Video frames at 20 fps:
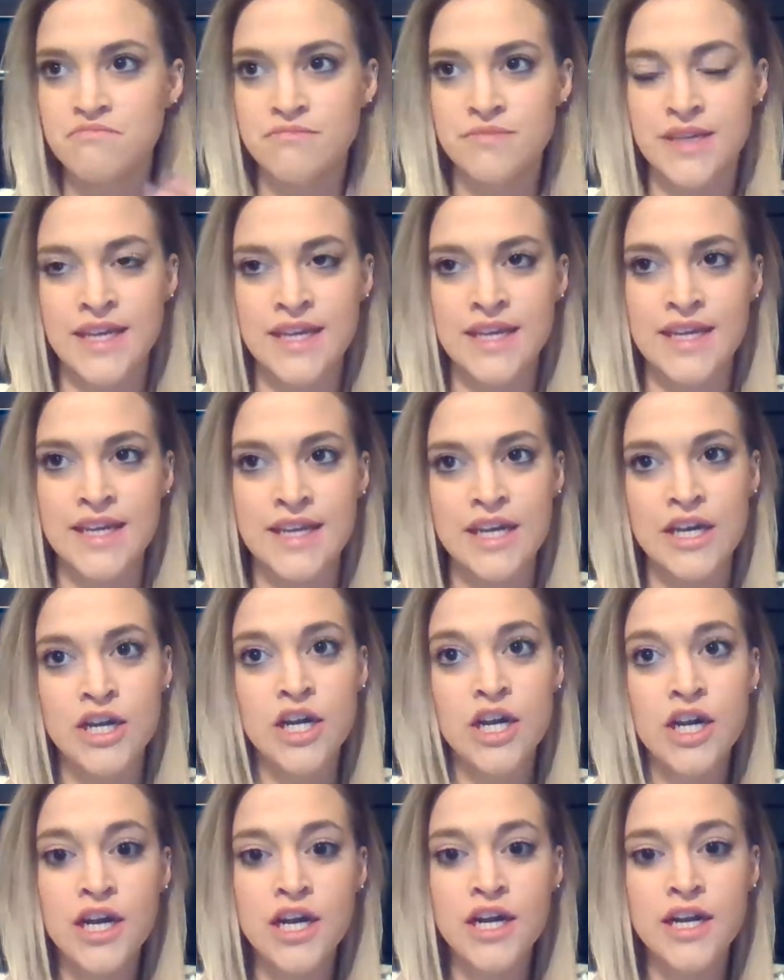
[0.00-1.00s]
getting
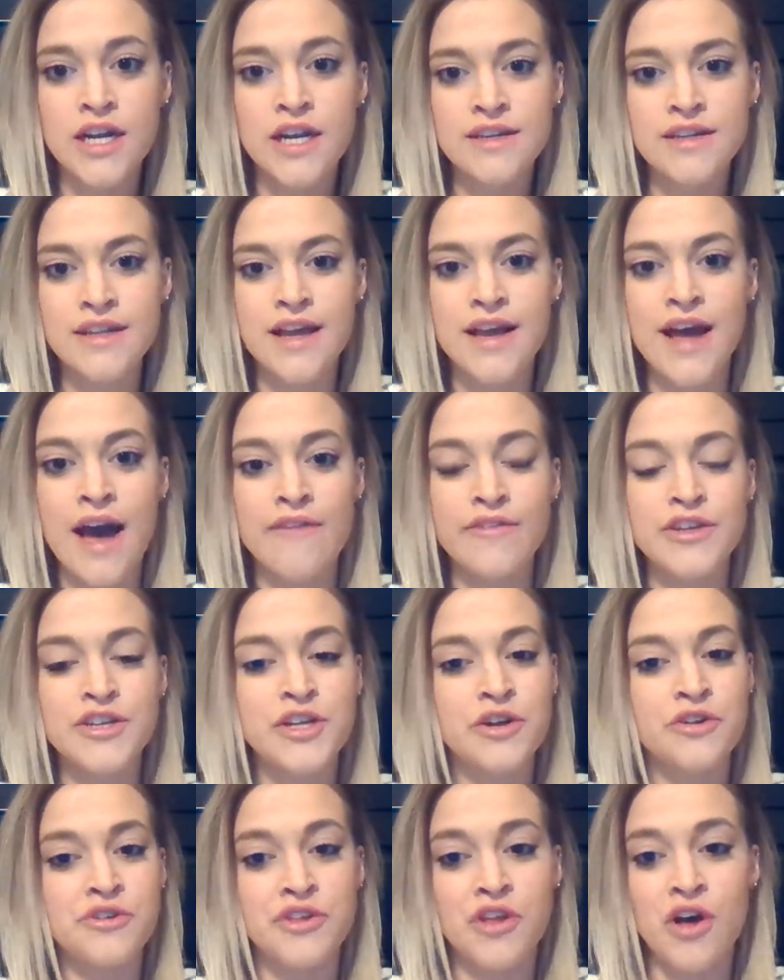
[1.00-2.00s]
hurt, having to
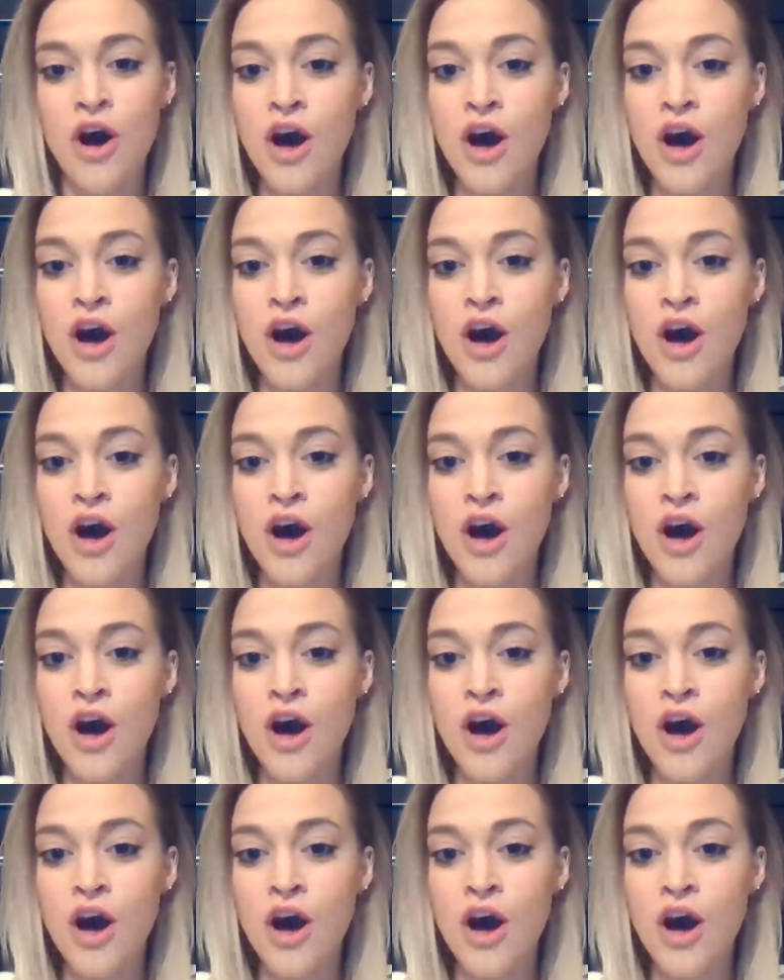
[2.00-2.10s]
go to the